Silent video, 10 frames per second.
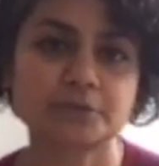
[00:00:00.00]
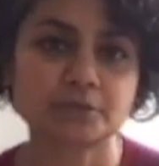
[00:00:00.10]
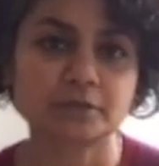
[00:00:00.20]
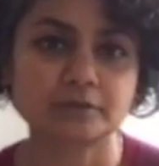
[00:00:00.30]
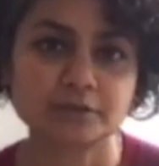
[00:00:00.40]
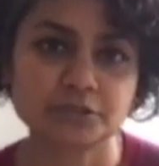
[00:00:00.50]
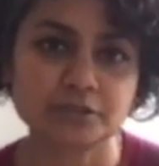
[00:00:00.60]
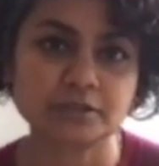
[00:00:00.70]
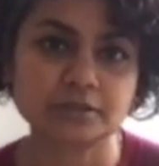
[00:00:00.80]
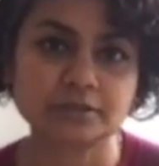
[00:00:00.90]
of
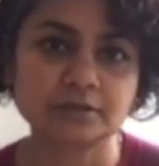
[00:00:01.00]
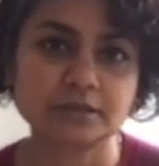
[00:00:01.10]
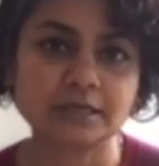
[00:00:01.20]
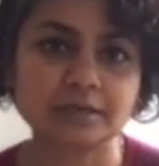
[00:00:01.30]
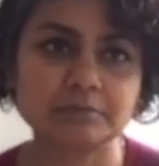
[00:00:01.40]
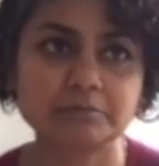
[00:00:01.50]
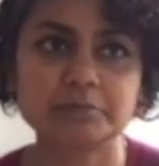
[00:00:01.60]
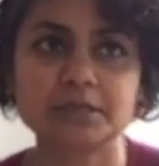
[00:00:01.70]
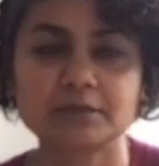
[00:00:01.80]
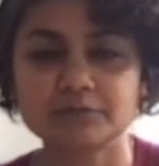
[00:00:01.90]
digital
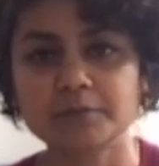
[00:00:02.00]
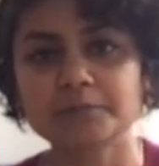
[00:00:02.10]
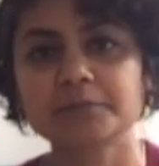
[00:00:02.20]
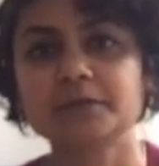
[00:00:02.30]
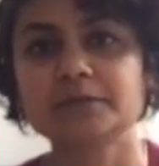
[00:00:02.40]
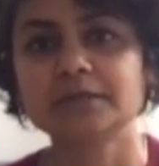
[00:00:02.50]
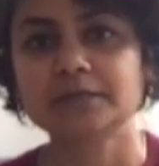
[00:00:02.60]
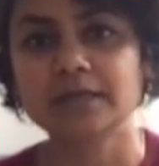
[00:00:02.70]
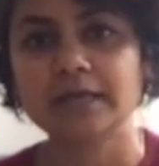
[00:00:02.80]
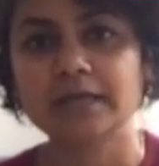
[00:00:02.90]
development
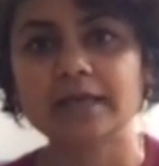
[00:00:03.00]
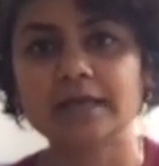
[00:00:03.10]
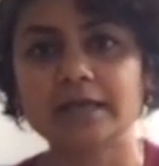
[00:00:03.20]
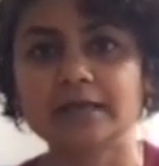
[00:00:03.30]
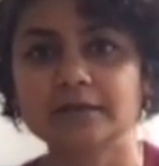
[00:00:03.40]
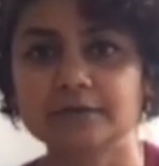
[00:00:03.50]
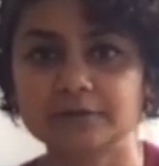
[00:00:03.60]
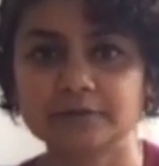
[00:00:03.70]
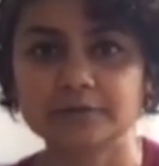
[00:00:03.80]
and